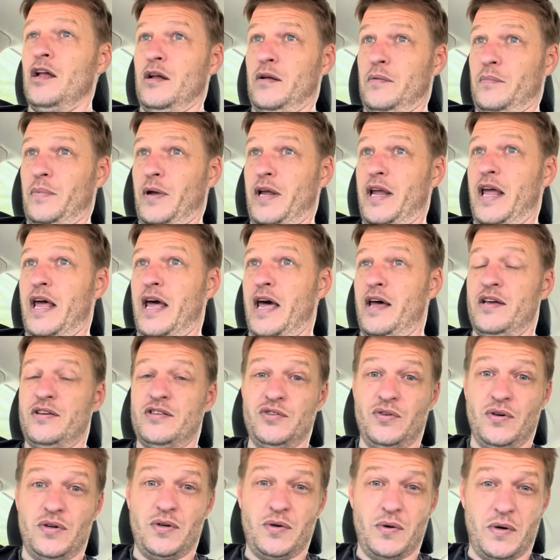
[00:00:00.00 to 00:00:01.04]
But yeah, it's
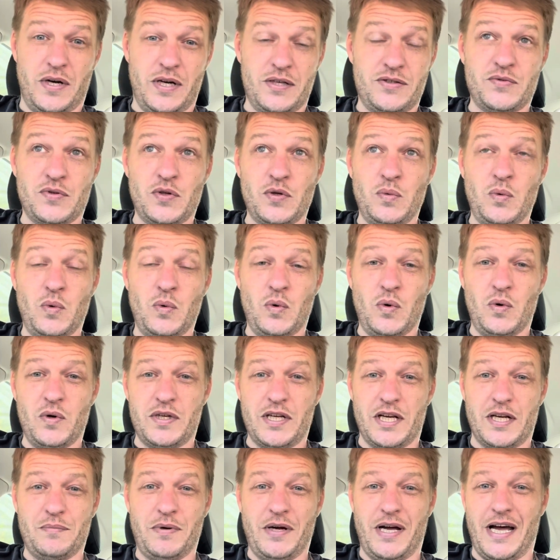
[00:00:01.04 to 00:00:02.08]
not quite as
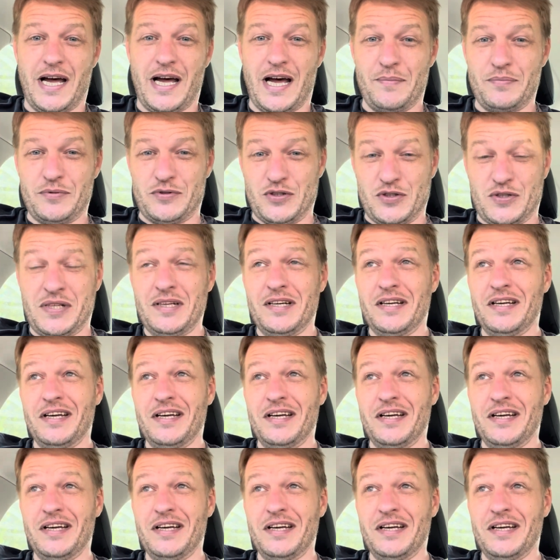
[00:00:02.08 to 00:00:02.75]
rewarding, perhaps.